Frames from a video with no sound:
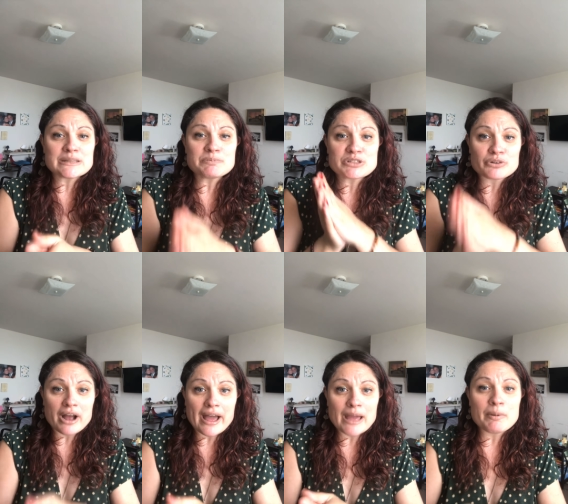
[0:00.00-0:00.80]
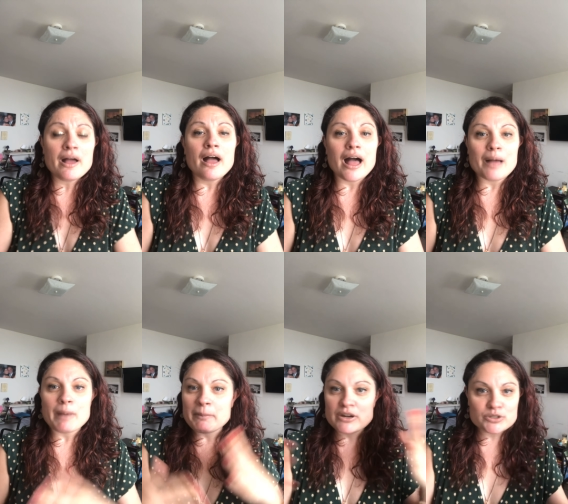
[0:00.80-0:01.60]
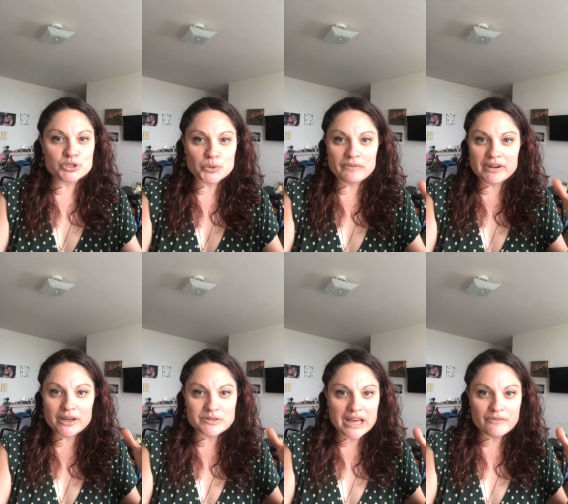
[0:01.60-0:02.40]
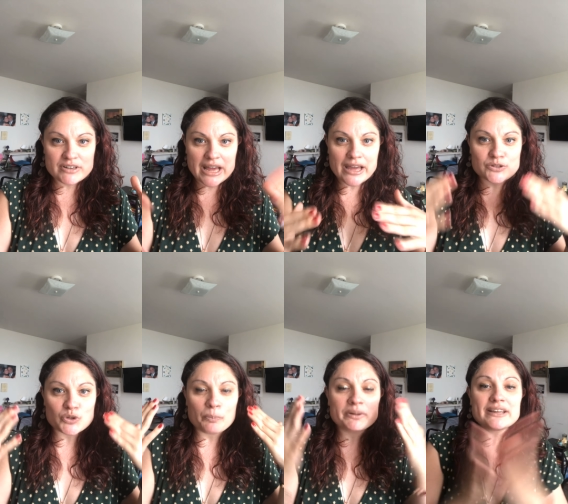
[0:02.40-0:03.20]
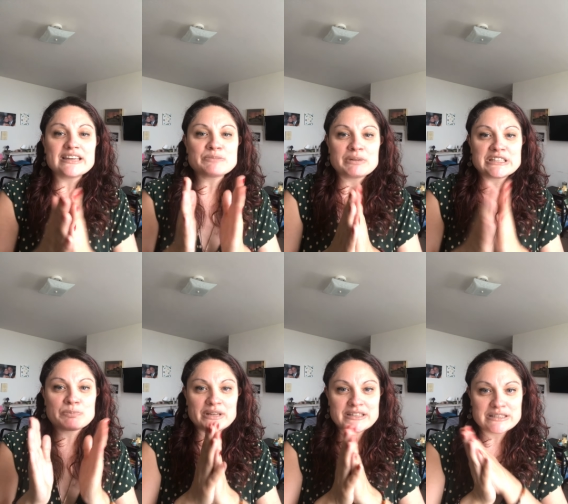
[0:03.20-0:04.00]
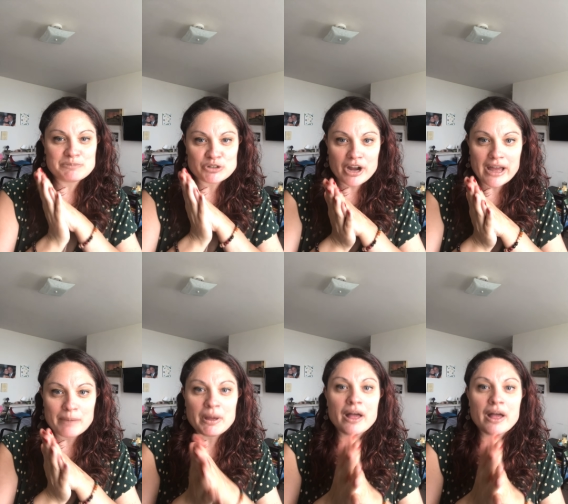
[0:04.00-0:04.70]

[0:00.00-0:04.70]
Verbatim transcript: subscribe. Um, I'm going to do short videos every day. So please, please, please subscribe